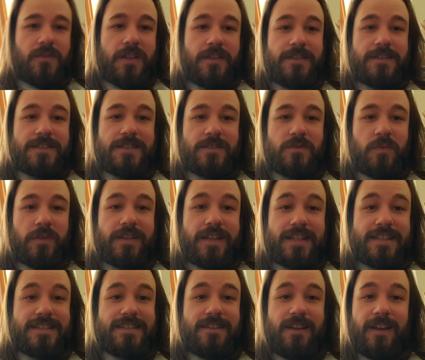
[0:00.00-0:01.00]
this is one
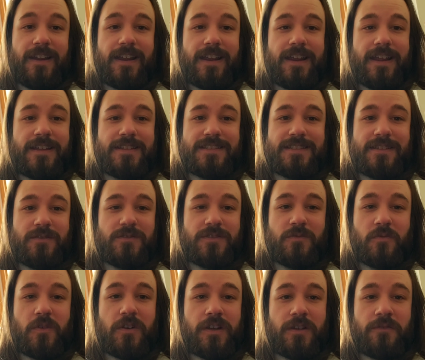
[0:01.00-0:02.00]
that stuck. I guess it's
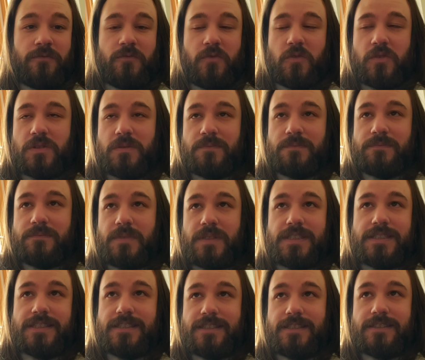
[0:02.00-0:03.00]
working for them,
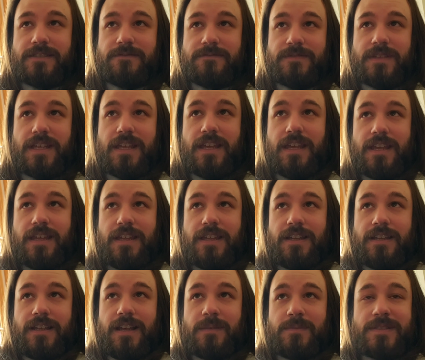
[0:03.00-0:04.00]
but.
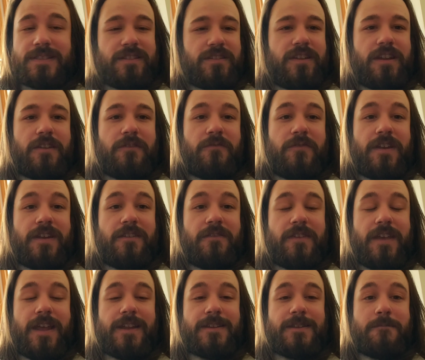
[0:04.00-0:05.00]
I'm still not a fan of
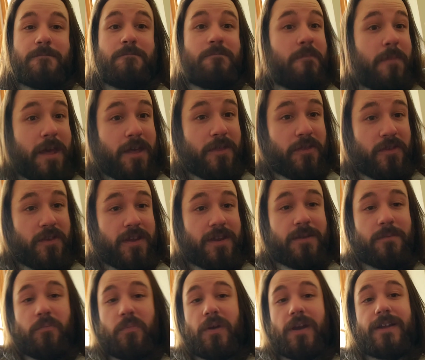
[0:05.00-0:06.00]
that
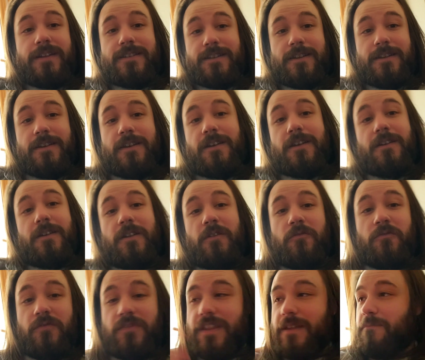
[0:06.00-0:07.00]
method, but
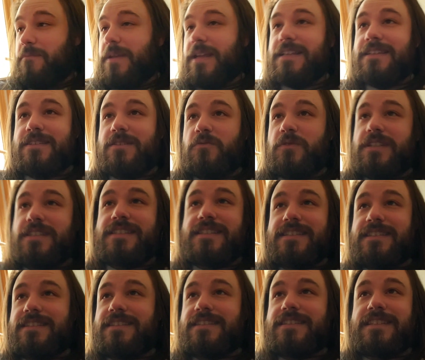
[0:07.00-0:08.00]
if that means we
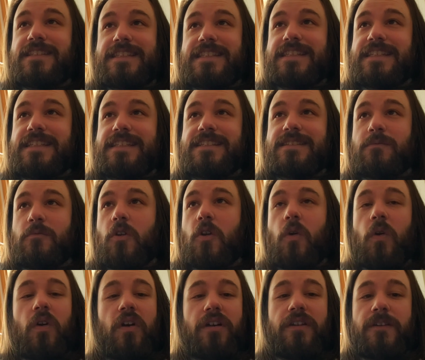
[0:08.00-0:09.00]
see some
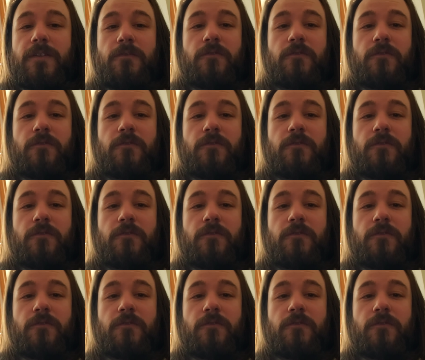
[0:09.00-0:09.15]
quality